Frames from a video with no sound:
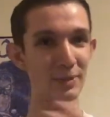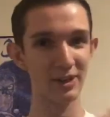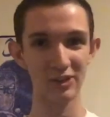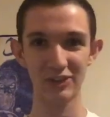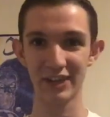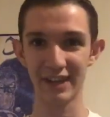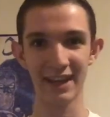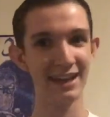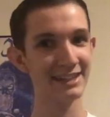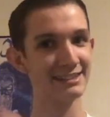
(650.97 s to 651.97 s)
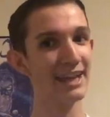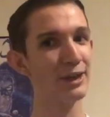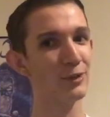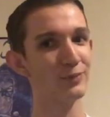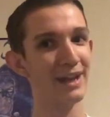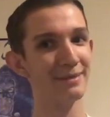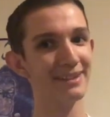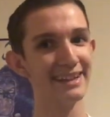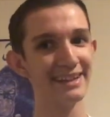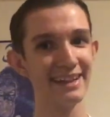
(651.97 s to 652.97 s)
because it's like Psycho
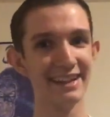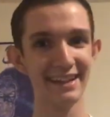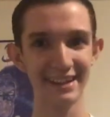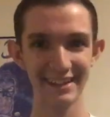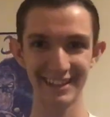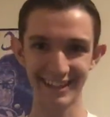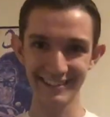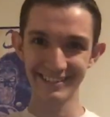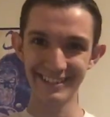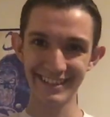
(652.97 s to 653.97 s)
Family, you know?